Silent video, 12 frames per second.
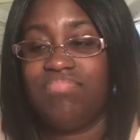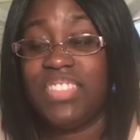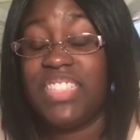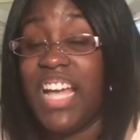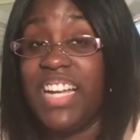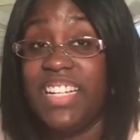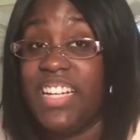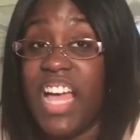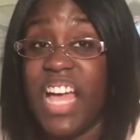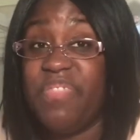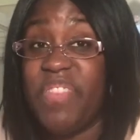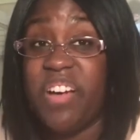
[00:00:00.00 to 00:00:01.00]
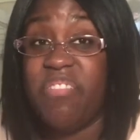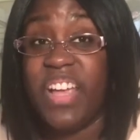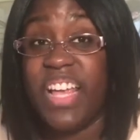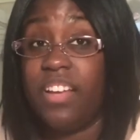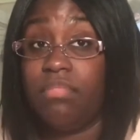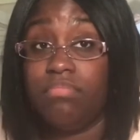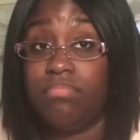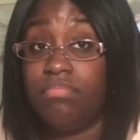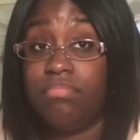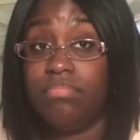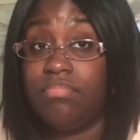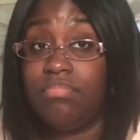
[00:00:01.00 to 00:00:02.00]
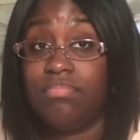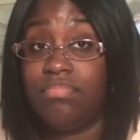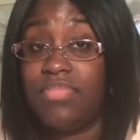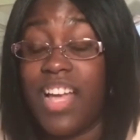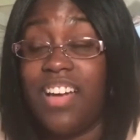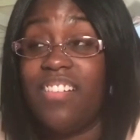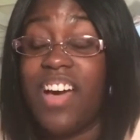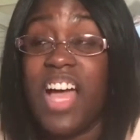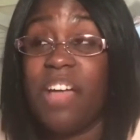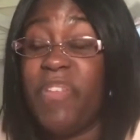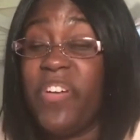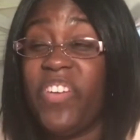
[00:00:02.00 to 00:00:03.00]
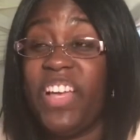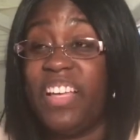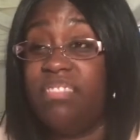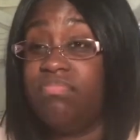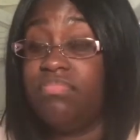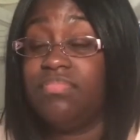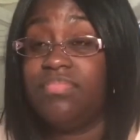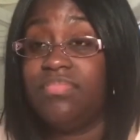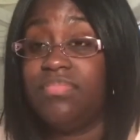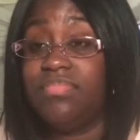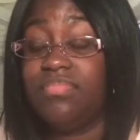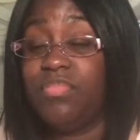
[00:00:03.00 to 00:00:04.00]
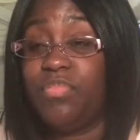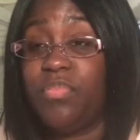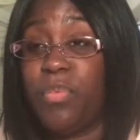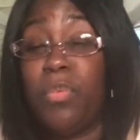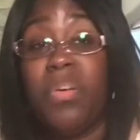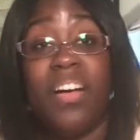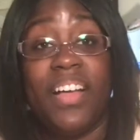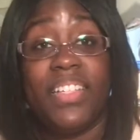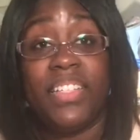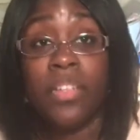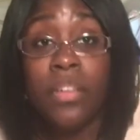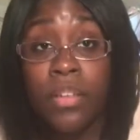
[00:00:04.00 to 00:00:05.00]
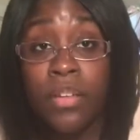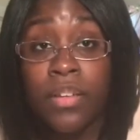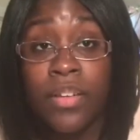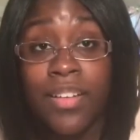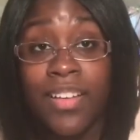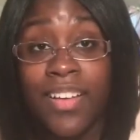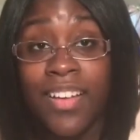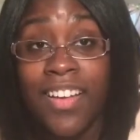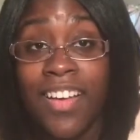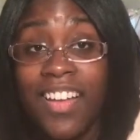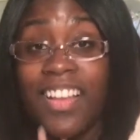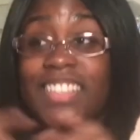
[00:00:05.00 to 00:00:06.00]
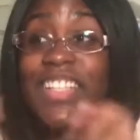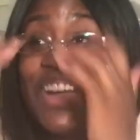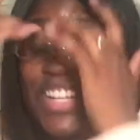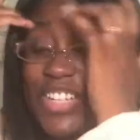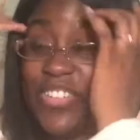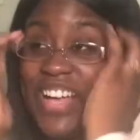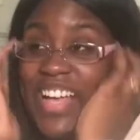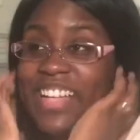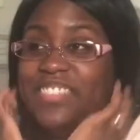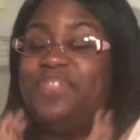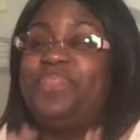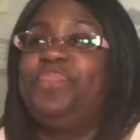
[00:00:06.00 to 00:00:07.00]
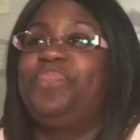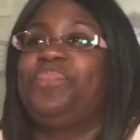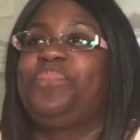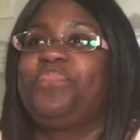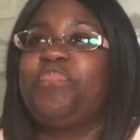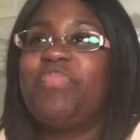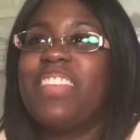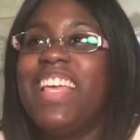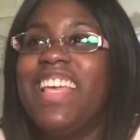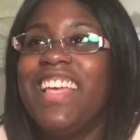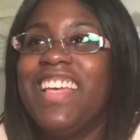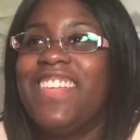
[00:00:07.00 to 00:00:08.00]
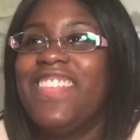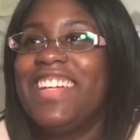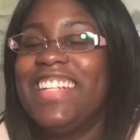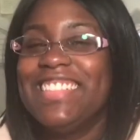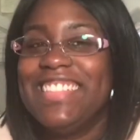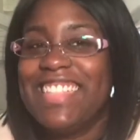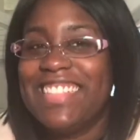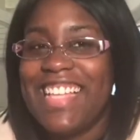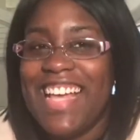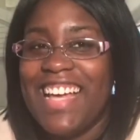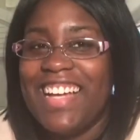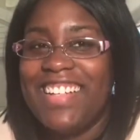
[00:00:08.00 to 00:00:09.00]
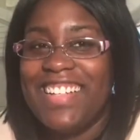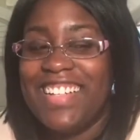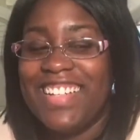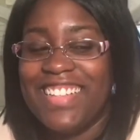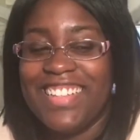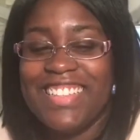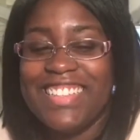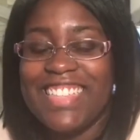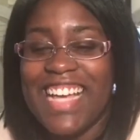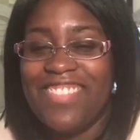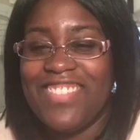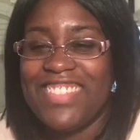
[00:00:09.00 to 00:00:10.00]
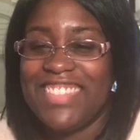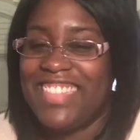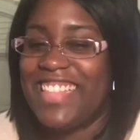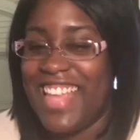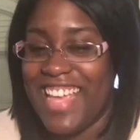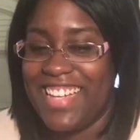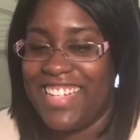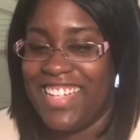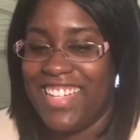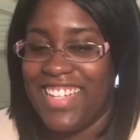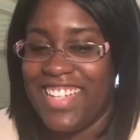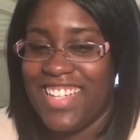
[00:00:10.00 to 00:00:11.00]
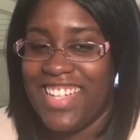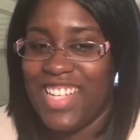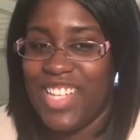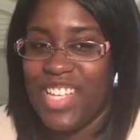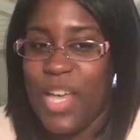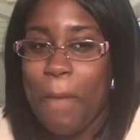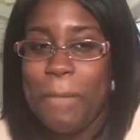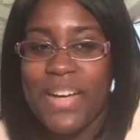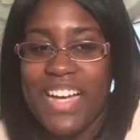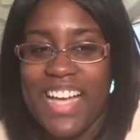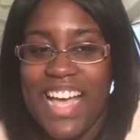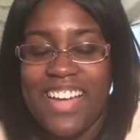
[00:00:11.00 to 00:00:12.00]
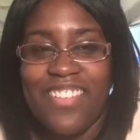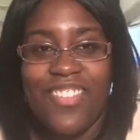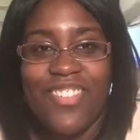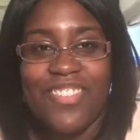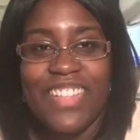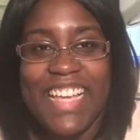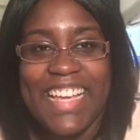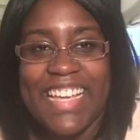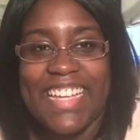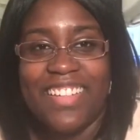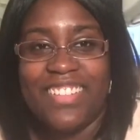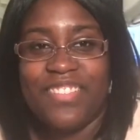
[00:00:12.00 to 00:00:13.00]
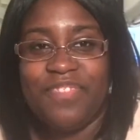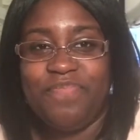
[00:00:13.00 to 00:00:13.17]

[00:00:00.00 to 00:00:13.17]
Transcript: Cause I didn't hide my weight. I don't hide my weight. For what? So anyway, when he said that, and this guy was thin, but I don't like,